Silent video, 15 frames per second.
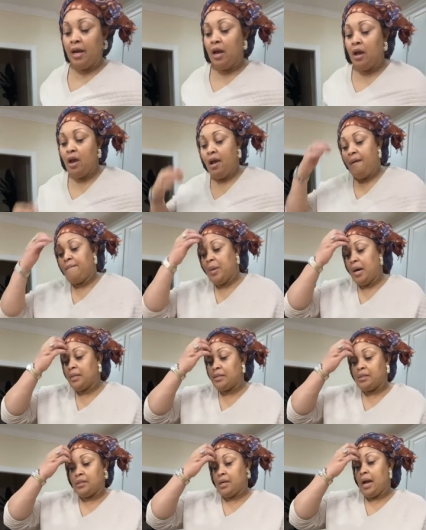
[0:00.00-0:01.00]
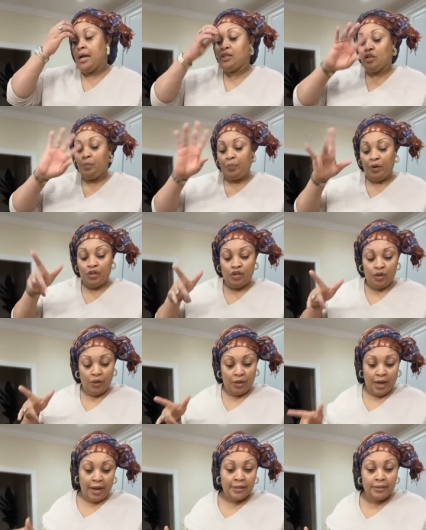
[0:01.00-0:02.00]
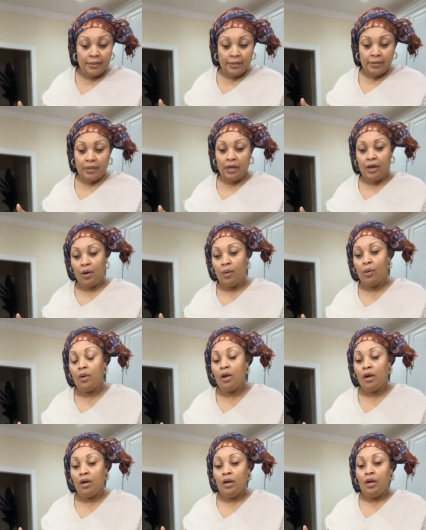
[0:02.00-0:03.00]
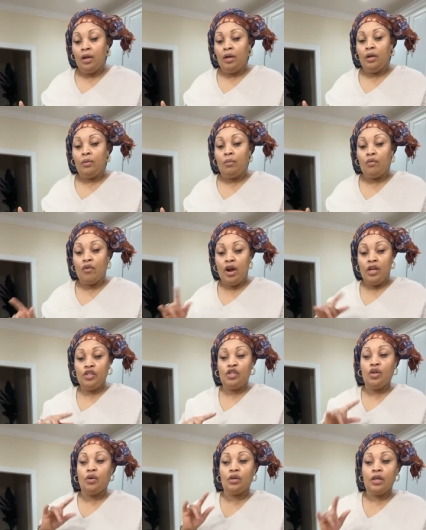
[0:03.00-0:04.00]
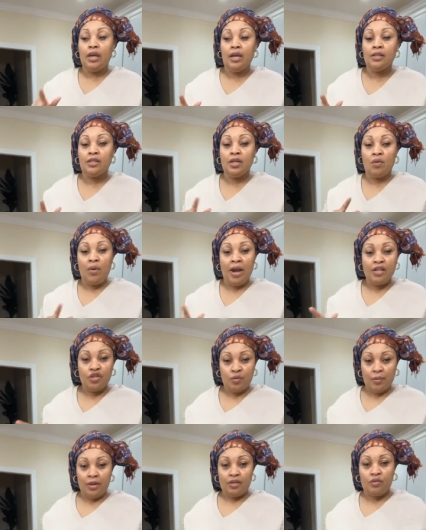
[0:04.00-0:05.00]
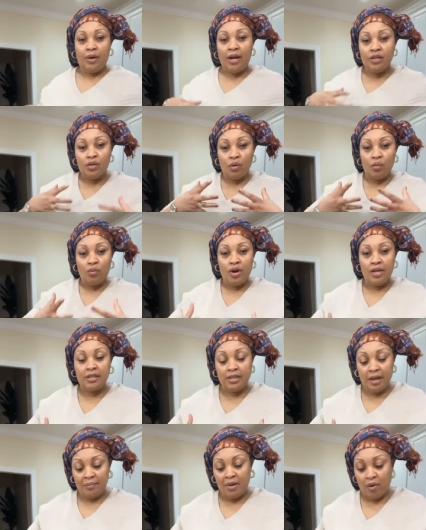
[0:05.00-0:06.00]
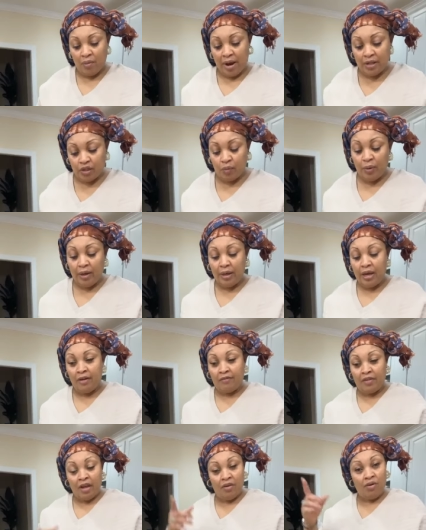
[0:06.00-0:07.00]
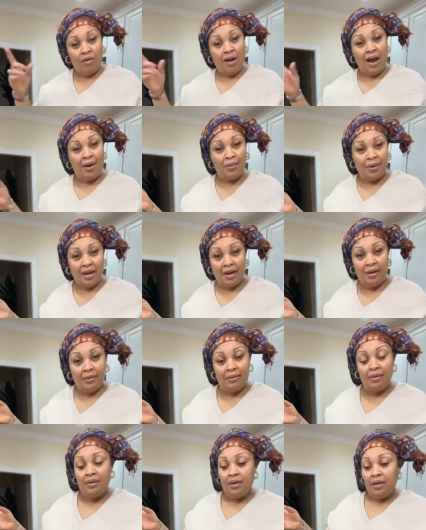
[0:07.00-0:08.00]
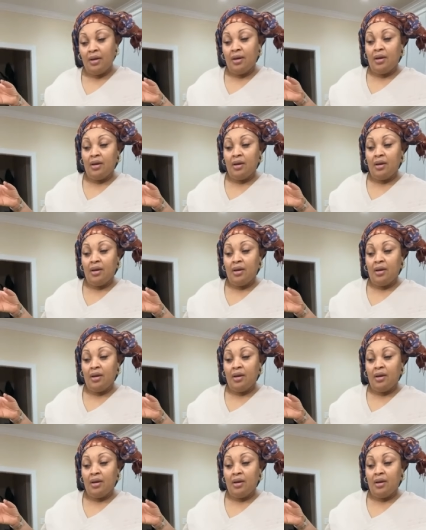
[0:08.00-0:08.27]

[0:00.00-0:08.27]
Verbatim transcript: did, but I support you on that. You know, raise your kids the right way. Try to raise them the right way. If they go out there,